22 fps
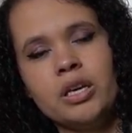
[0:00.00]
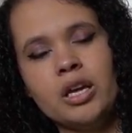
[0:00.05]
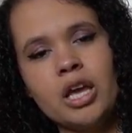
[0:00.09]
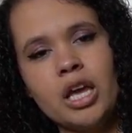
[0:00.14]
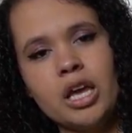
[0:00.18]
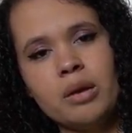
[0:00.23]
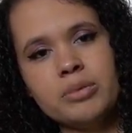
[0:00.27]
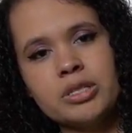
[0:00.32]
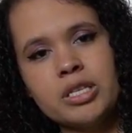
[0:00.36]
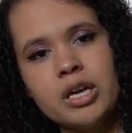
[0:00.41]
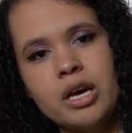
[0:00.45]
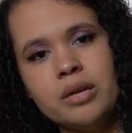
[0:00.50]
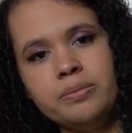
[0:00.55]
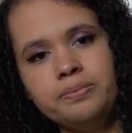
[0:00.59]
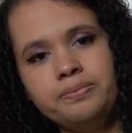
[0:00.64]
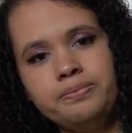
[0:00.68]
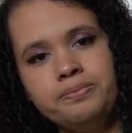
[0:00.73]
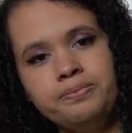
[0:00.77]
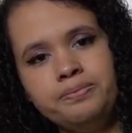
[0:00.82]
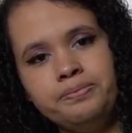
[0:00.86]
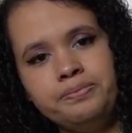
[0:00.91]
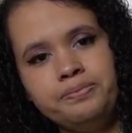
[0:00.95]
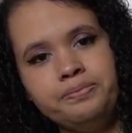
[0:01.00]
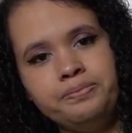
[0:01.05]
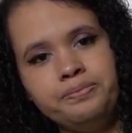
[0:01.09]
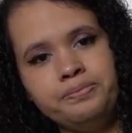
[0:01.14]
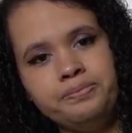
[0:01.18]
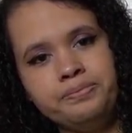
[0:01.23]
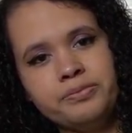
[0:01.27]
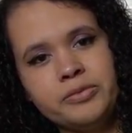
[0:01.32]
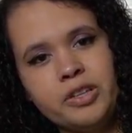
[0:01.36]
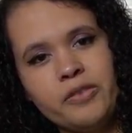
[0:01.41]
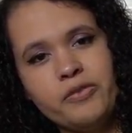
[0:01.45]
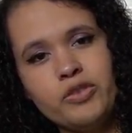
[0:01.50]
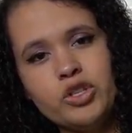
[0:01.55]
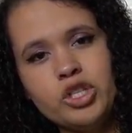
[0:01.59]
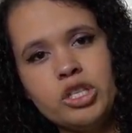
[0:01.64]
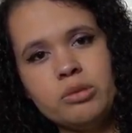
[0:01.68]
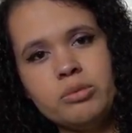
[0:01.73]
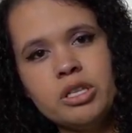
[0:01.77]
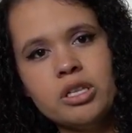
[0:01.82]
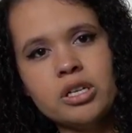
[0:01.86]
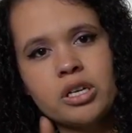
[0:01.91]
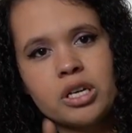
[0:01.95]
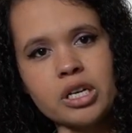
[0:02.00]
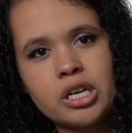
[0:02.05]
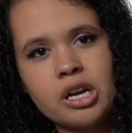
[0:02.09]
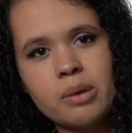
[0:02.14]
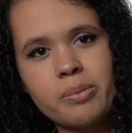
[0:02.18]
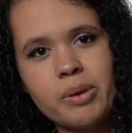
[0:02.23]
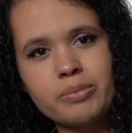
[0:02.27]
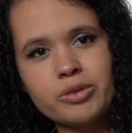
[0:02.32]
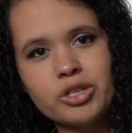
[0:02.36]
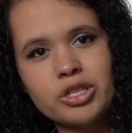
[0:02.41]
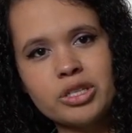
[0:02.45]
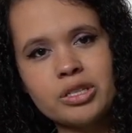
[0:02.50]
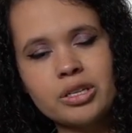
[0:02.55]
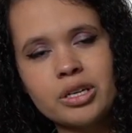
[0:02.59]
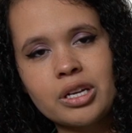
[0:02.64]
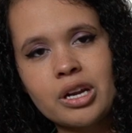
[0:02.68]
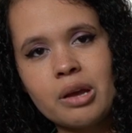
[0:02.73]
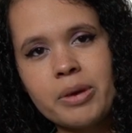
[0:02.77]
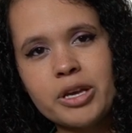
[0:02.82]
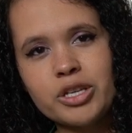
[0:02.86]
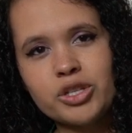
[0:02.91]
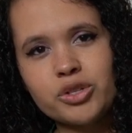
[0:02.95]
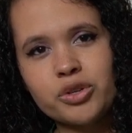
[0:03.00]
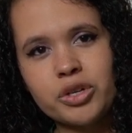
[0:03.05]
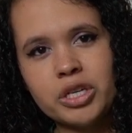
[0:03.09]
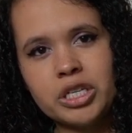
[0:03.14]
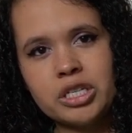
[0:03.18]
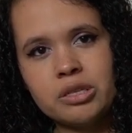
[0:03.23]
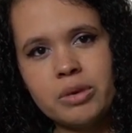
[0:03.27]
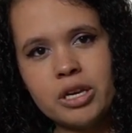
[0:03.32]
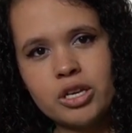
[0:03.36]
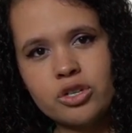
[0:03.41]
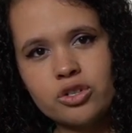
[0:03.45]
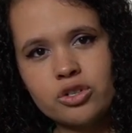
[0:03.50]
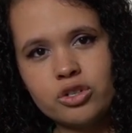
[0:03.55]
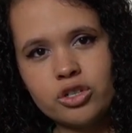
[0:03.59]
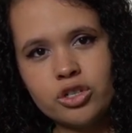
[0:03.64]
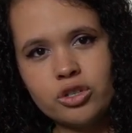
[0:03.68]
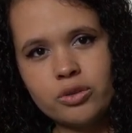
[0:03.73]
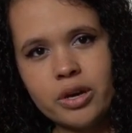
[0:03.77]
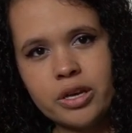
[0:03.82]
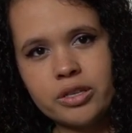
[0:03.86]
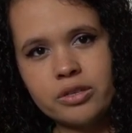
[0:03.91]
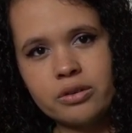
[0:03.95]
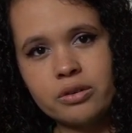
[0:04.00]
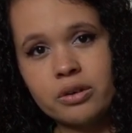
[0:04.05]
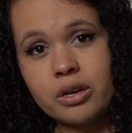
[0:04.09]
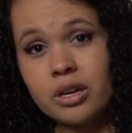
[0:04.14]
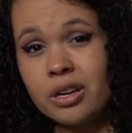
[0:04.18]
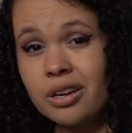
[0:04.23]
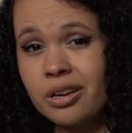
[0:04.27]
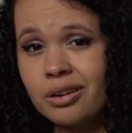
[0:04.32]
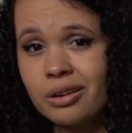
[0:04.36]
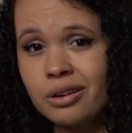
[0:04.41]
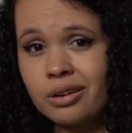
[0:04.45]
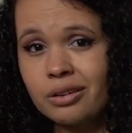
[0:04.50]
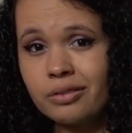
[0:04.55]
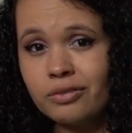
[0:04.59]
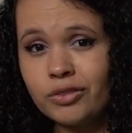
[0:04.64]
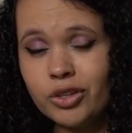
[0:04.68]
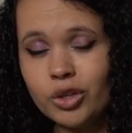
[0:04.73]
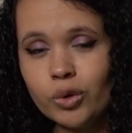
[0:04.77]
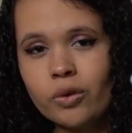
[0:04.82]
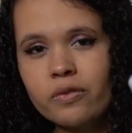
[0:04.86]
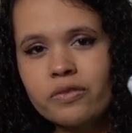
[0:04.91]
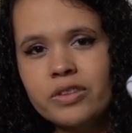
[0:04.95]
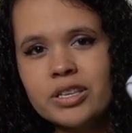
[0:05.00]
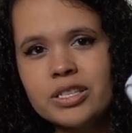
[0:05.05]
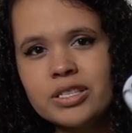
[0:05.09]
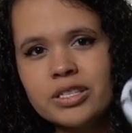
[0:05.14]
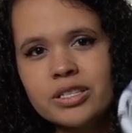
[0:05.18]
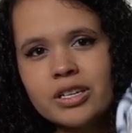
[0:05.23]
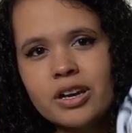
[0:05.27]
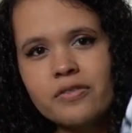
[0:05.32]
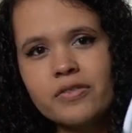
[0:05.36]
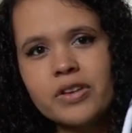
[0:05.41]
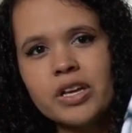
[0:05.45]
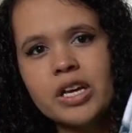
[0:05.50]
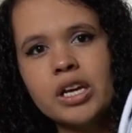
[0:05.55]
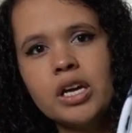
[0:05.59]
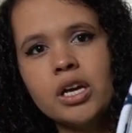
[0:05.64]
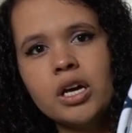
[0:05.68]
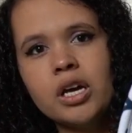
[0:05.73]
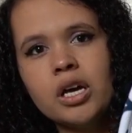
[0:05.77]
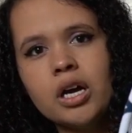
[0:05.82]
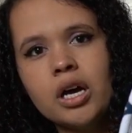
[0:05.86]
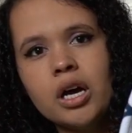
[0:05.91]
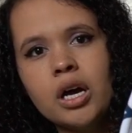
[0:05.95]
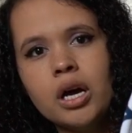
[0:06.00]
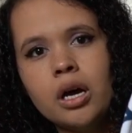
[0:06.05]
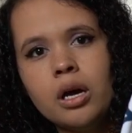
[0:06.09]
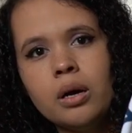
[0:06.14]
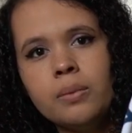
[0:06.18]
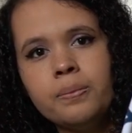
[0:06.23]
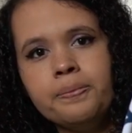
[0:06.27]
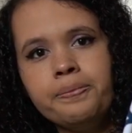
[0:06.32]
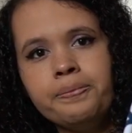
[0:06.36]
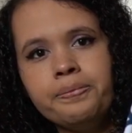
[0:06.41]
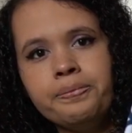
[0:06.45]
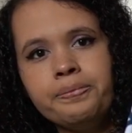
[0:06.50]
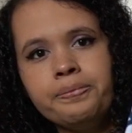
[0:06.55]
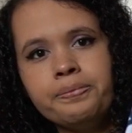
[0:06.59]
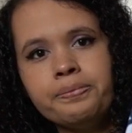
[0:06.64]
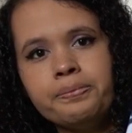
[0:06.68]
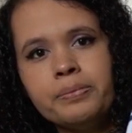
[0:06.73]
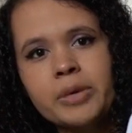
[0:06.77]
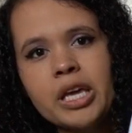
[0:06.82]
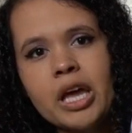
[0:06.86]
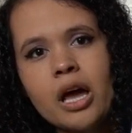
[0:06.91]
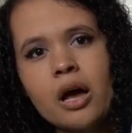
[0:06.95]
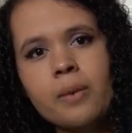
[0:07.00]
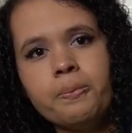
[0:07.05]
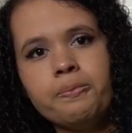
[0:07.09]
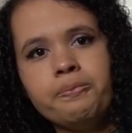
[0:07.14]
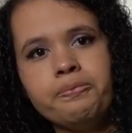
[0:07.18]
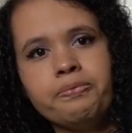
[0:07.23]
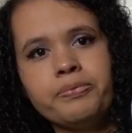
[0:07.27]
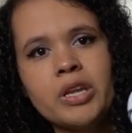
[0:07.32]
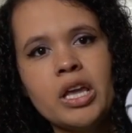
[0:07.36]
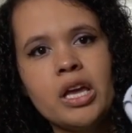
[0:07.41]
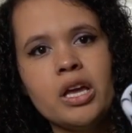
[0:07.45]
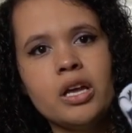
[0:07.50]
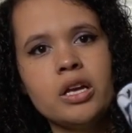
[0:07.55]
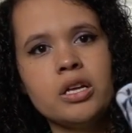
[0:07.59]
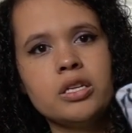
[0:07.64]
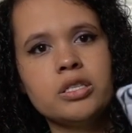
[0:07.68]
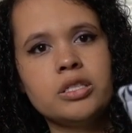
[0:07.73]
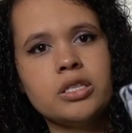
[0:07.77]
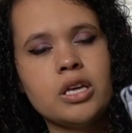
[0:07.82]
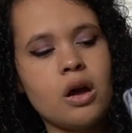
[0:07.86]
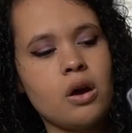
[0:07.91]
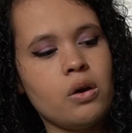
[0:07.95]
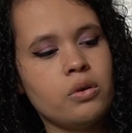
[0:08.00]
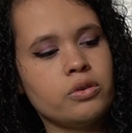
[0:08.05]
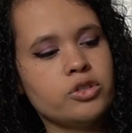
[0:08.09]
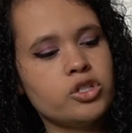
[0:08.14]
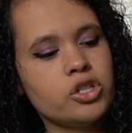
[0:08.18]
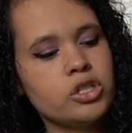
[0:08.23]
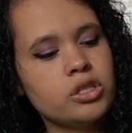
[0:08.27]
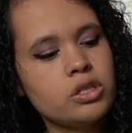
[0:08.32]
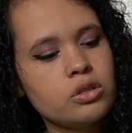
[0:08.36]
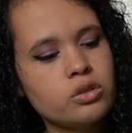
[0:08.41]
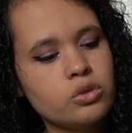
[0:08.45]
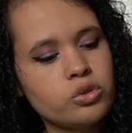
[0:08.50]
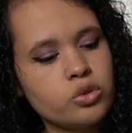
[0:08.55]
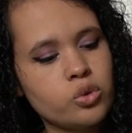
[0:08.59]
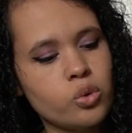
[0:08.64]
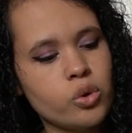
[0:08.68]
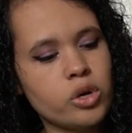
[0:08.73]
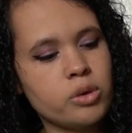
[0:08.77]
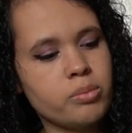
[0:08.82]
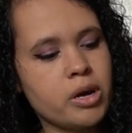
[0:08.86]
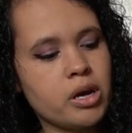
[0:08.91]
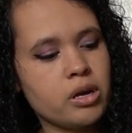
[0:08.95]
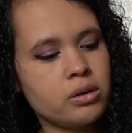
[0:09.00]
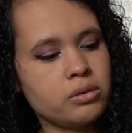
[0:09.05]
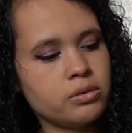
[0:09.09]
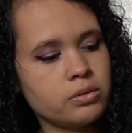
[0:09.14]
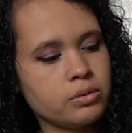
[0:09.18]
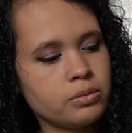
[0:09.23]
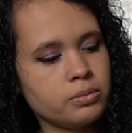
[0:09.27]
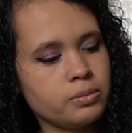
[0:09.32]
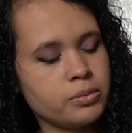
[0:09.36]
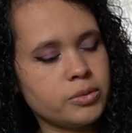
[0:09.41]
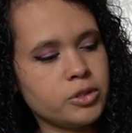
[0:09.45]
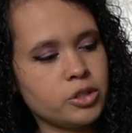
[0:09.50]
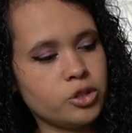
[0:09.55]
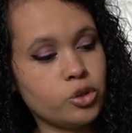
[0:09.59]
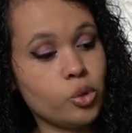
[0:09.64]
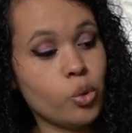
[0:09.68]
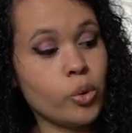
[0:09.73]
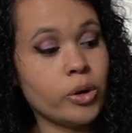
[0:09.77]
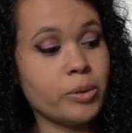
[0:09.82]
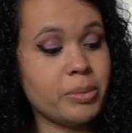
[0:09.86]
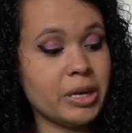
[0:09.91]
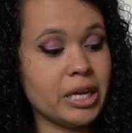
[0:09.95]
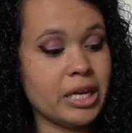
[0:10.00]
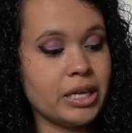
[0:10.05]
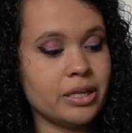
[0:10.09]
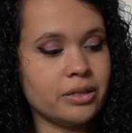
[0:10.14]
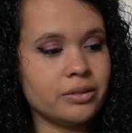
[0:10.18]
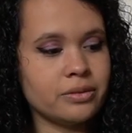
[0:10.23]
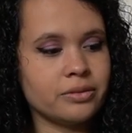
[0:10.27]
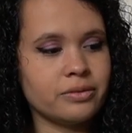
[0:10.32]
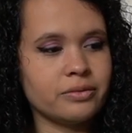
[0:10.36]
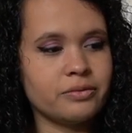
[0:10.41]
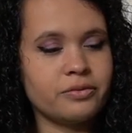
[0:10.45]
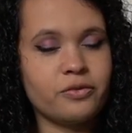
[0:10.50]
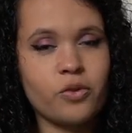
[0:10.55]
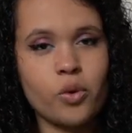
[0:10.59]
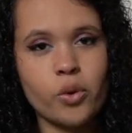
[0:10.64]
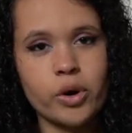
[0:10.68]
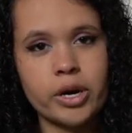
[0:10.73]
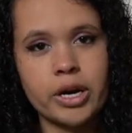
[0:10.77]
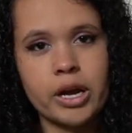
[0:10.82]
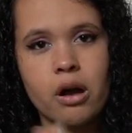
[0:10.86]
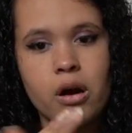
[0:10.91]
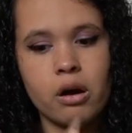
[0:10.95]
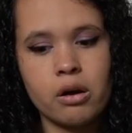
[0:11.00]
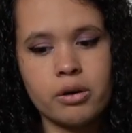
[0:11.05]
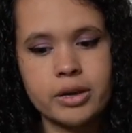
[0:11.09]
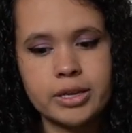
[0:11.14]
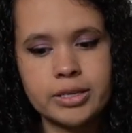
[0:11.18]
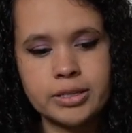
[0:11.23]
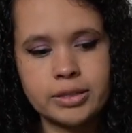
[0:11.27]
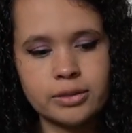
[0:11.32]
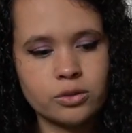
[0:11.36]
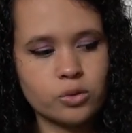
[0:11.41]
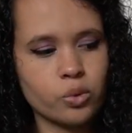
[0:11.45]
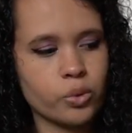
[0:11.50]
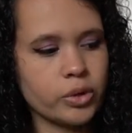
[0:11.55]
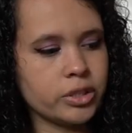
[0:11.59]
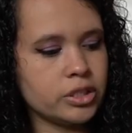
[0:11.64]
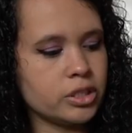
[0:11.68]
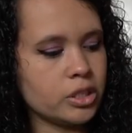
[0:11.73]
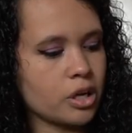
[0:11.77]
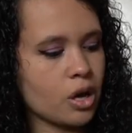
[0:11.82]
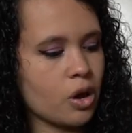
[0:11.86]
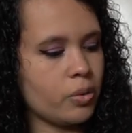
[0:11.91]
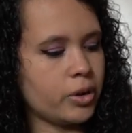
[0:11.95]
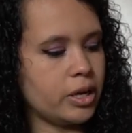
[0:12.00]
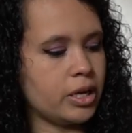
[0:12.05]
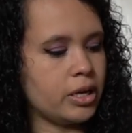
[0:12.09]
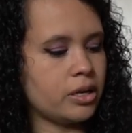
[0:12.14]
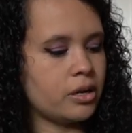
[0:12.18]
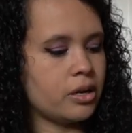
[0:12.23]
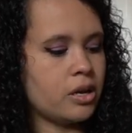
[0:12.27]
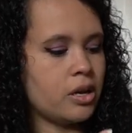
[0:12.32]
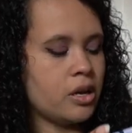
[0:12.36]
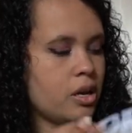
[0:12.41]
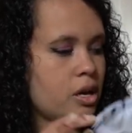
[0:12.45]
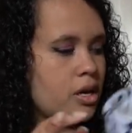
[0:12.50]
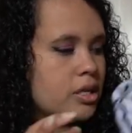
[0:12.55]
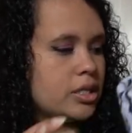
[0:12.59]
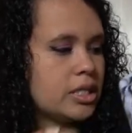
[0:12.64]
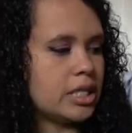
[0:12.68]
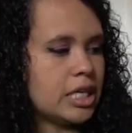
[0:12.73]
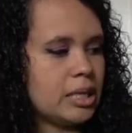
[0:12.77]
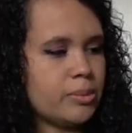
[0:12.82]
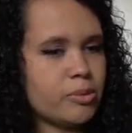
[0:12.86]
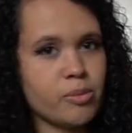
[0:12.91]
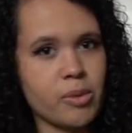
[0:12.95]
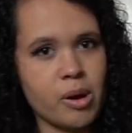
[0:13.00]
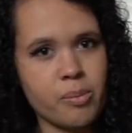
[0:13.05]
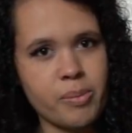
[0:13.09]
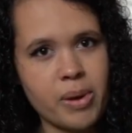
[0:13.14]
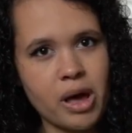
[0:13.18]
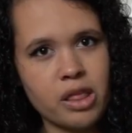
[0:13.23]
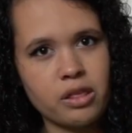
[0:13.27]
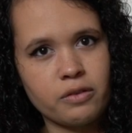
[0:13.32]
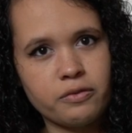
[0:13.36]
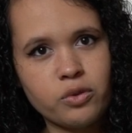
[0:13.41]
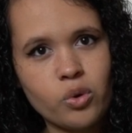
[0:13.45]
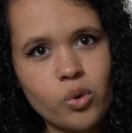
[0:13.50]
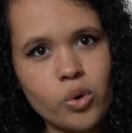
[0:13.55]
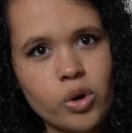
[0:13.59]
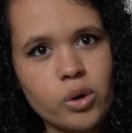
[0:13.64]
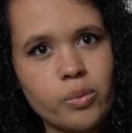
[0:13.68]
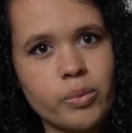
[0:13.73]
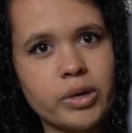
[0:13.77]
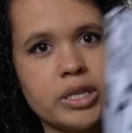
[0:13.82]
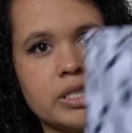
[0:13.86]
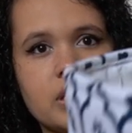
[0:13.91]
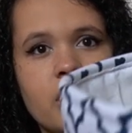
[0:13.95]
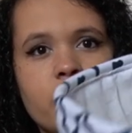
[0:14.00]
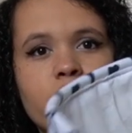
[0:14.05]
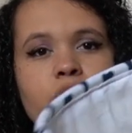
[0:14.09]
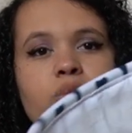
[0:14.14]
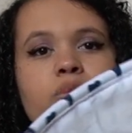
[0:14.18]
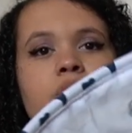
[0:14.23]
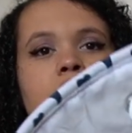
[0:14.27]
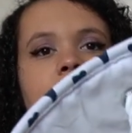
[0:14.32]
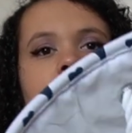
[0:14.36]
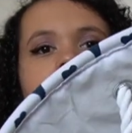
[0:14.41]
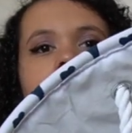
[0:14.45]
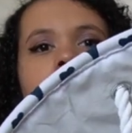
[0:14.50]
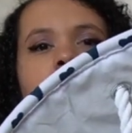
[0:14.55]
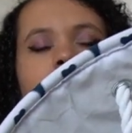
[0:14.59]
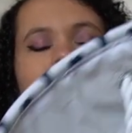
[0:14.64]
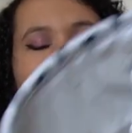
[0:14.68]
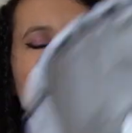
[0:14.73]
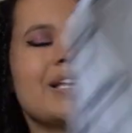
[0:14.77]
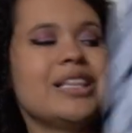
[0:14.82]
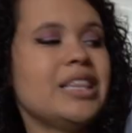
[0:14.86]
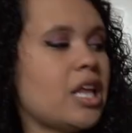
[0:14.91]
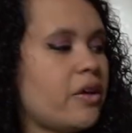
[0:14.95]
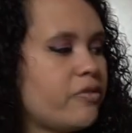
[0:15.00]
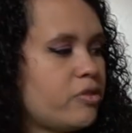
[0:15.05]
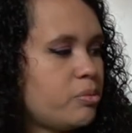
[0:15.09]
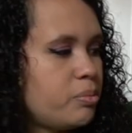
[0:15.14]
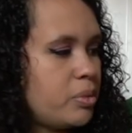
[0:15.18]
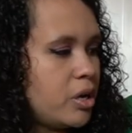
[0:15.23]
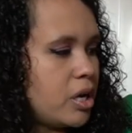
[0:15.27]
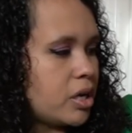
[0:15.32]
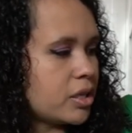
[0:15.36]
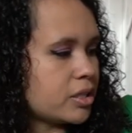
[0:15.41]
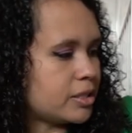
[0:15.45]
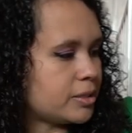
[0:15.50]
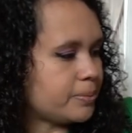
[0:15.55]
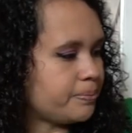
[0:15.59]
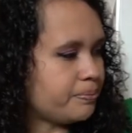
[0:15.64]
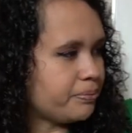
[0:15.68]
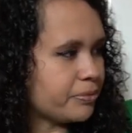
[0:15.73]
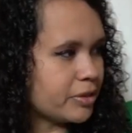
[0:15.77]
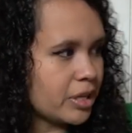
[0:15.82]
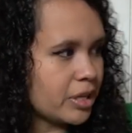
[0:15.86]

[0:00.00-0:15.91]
Amazon. If you see me looking up, I'm just looking at my screen to make sure you guys are getting a good view of this stuff. Um, but yeah, so just a little toy box, toy bin for all his toys to go in, to keep them up by the floor when he's not using it. It was like eleven bucks.